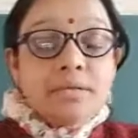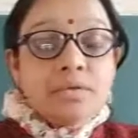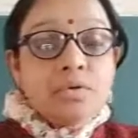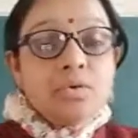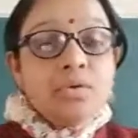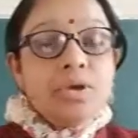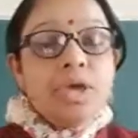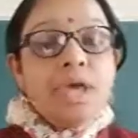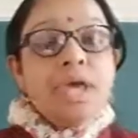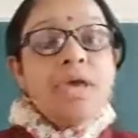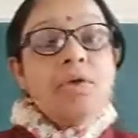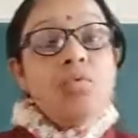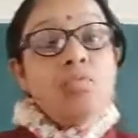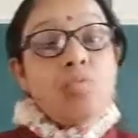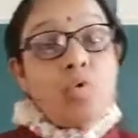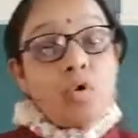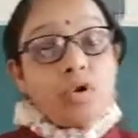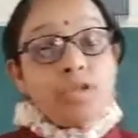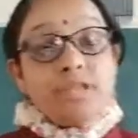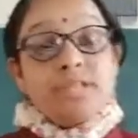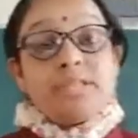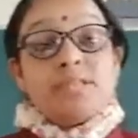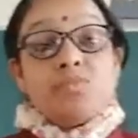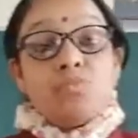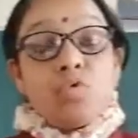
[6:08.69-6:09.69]
Okay,
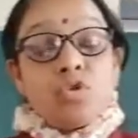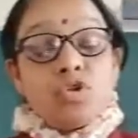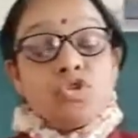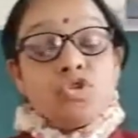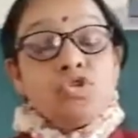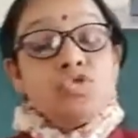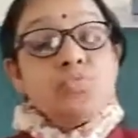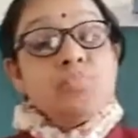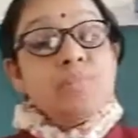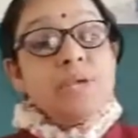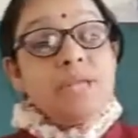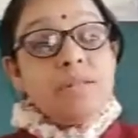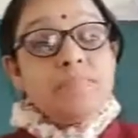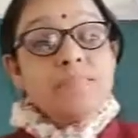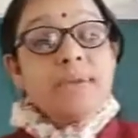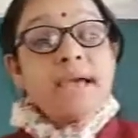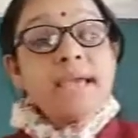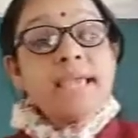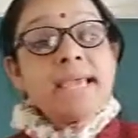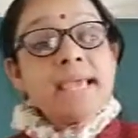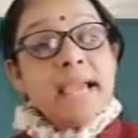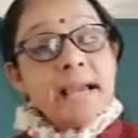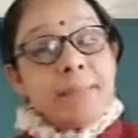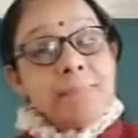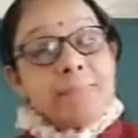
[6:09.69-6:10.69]
what do you mean by
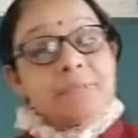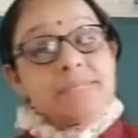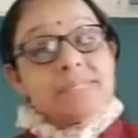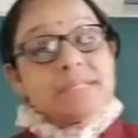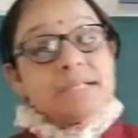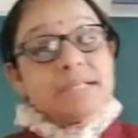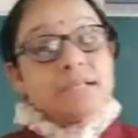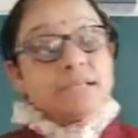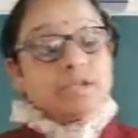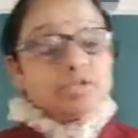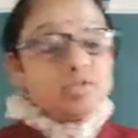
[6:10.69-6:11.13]
capital?